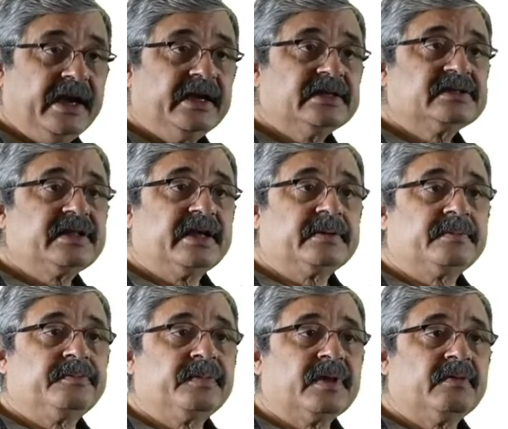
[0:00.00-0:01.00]
is that
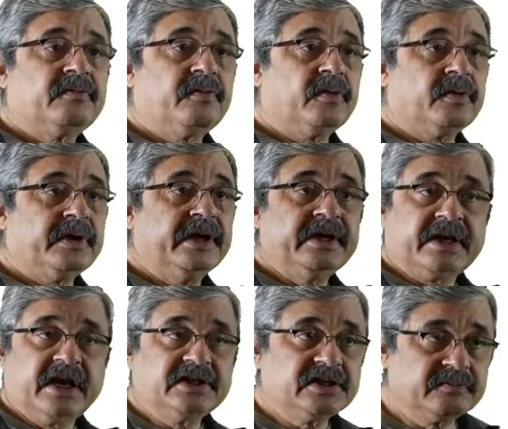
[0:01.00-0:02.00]
for
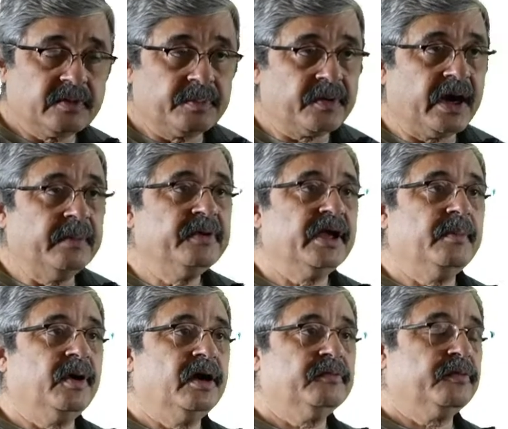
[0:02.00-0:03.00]
indication for primary
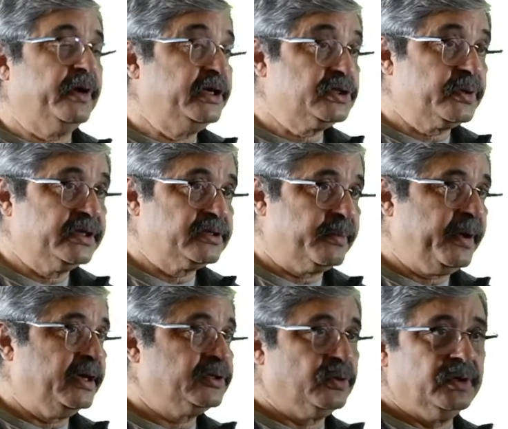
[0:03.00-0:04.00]
MR for edge-to-edge repair
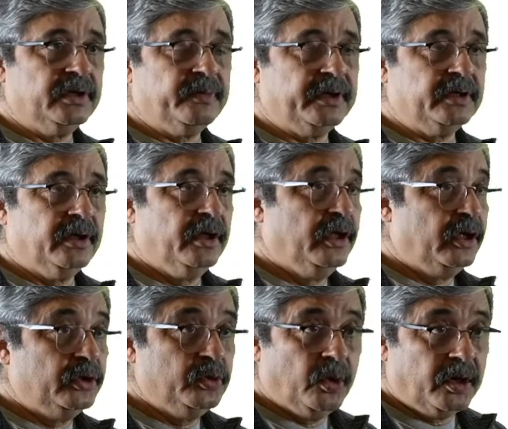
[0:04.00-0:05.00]
is only when
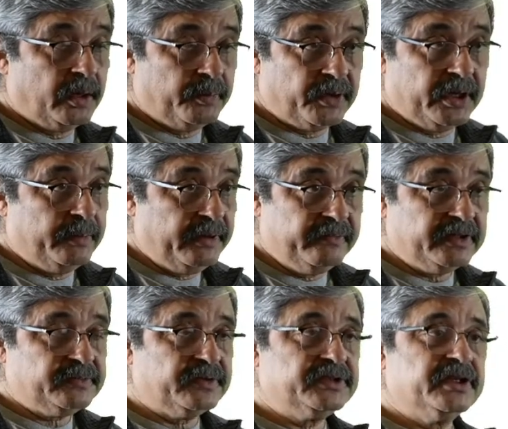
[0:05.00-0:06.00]
you are a prohibitive risk
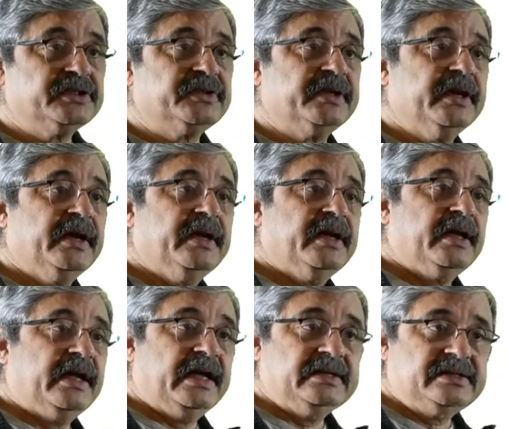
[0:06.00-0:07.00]
for surgery,
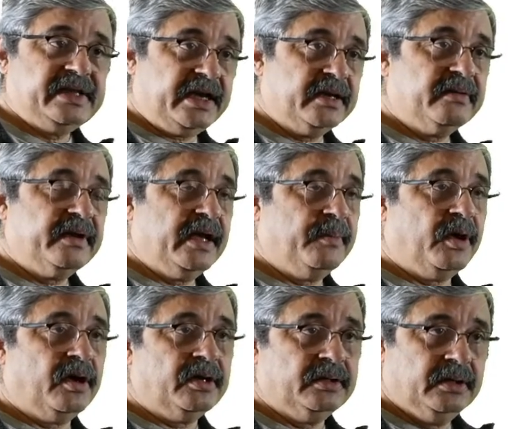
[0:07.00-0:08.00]
and secondary
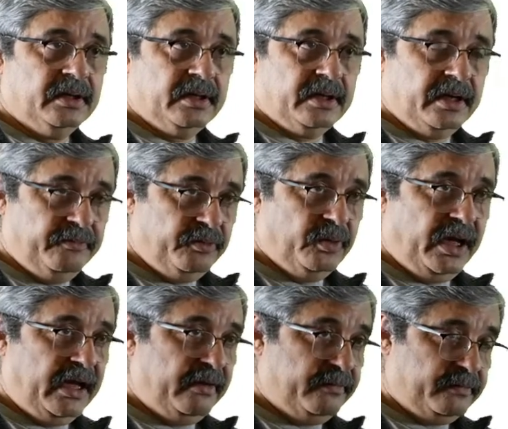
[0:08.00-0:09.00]
MR if you
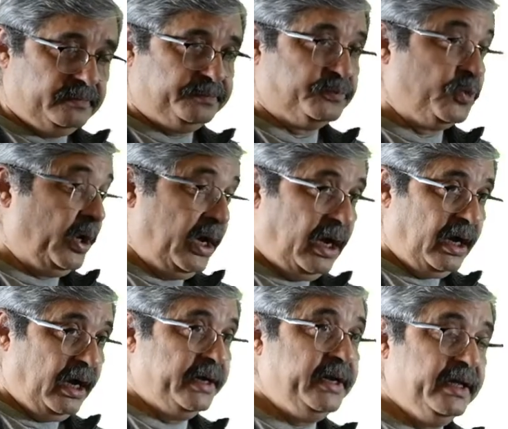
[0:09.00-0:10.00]
have your
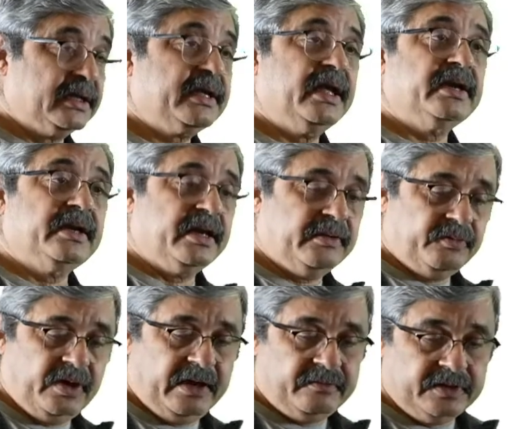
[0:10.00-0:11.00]
ideal candidate if you
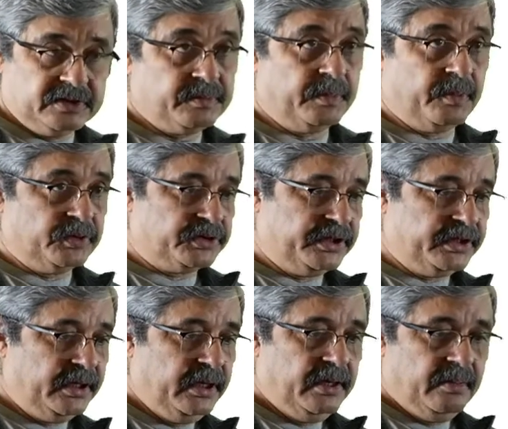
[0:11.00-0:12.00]
have disproportionate
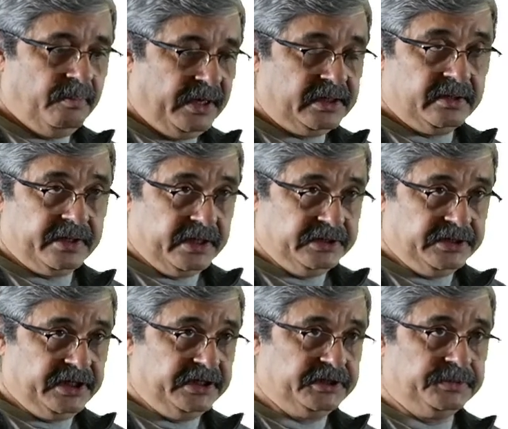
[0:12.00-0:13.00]
mitral
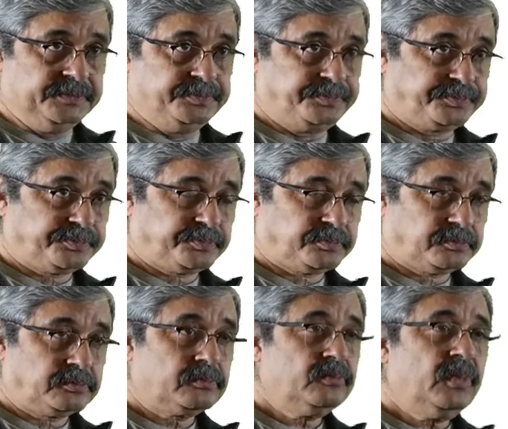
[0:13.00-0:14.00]
regurgitation.
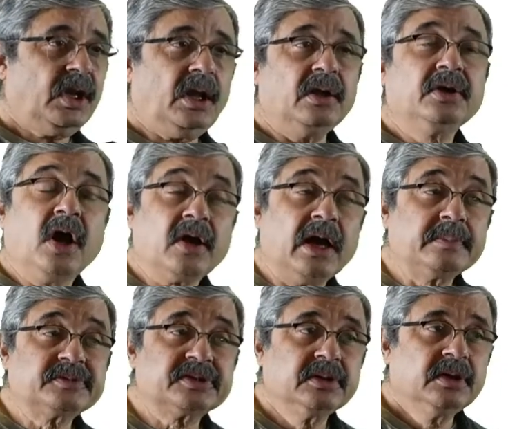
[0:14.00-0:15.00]
Now
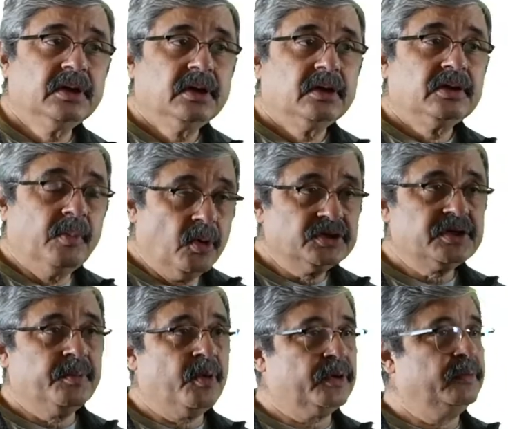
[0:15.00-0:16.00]
comes the most
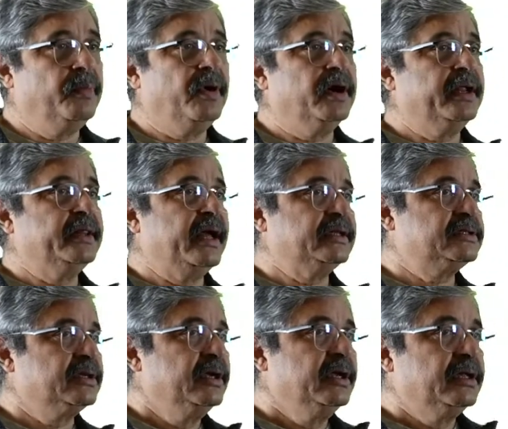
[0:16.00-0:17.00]
important part, and that's
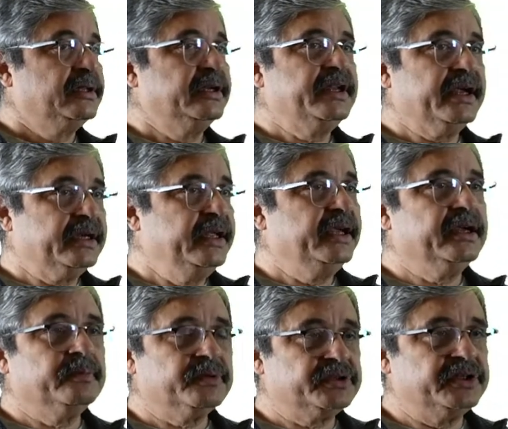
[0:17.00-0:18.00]
the technique
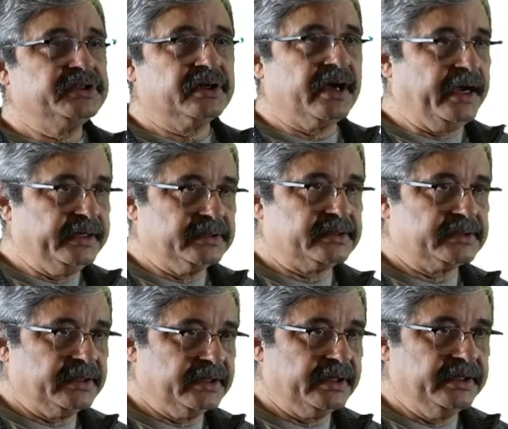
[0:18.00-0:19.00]
and procedural guidance
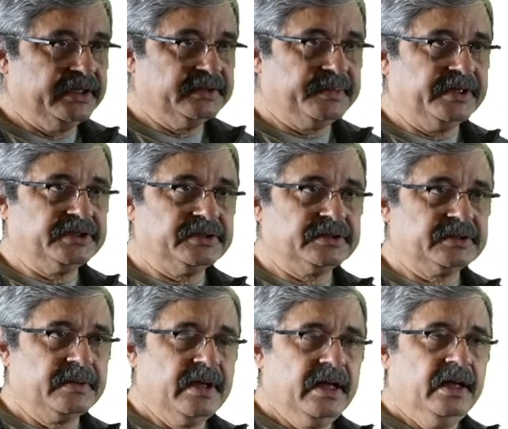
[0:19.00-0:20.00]
in these patients.
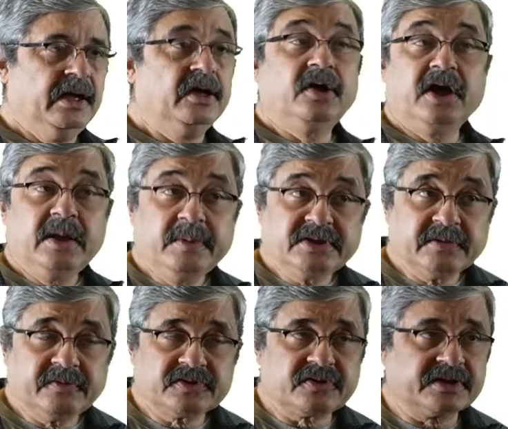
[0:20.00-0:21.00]
Now, imaging
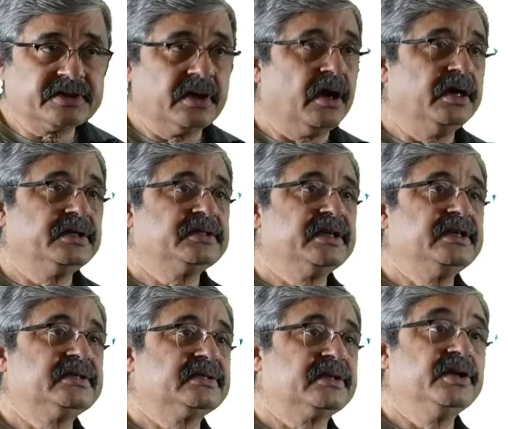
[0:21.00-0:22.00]
for structural heart disease
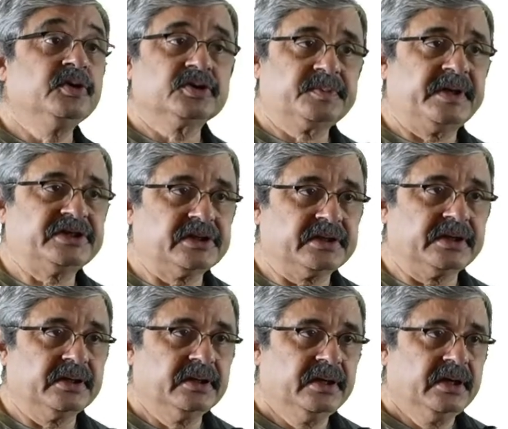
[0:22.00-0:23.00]
is a new specialty.
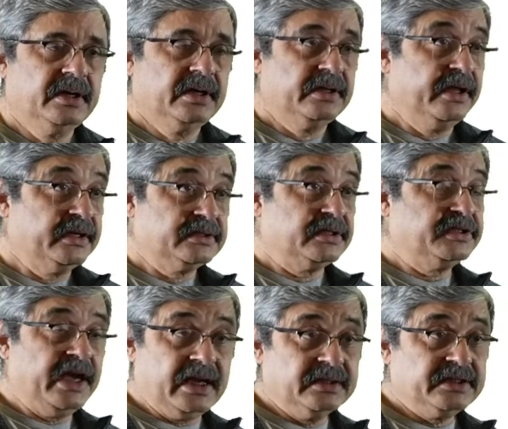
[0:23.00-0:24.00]
There's the
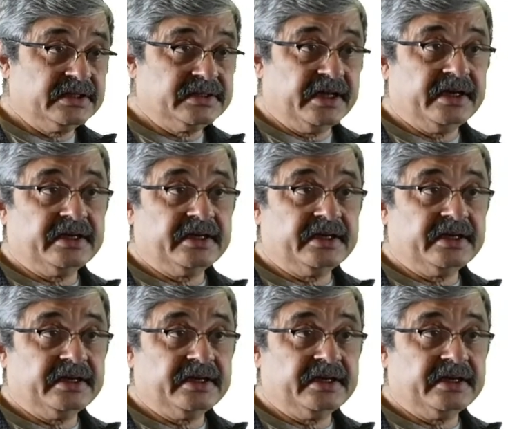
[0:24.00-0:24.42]
challenges that